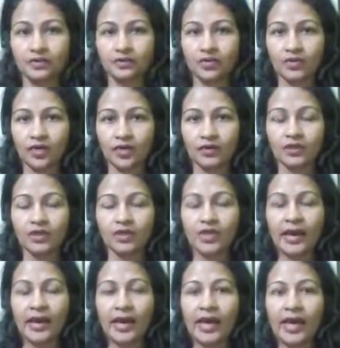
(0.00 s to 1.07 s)
right?
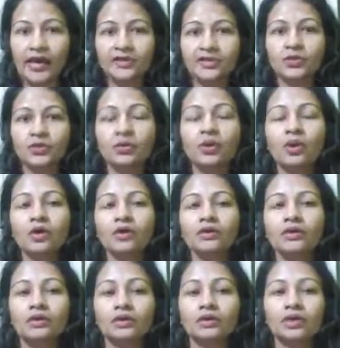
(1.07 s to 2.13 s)
And you are
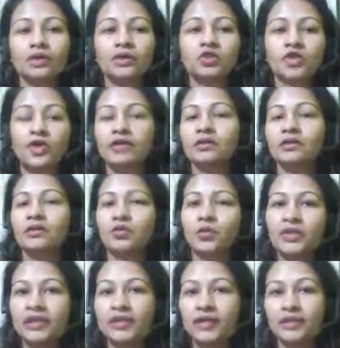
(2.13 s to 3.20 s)
in a giant
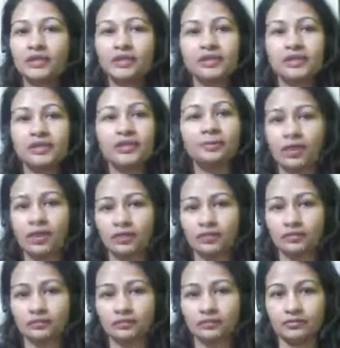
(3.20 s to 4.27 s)
wheel at a theme park.
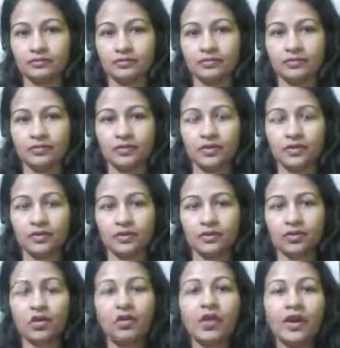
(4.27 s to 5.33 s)

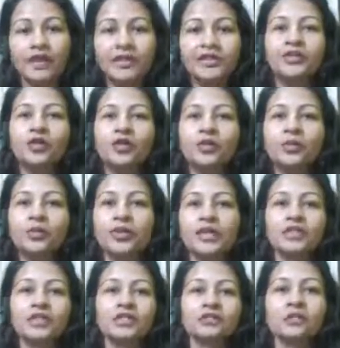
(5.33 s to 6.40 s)
So, according to your
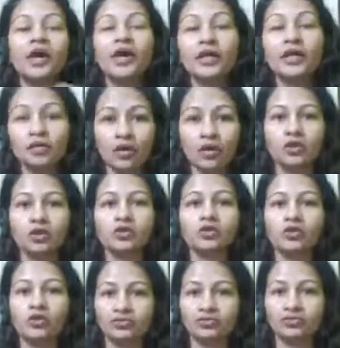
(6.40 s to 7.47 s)
brain's prior knowledge
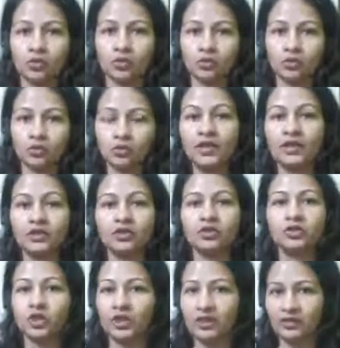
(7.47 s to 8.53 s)
of you being on a
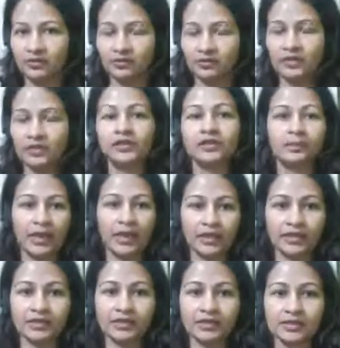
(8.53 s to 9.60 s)
giant wheel in the
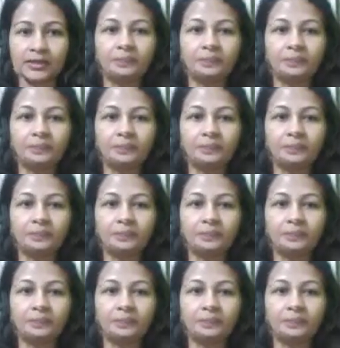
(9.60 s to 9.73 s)
past,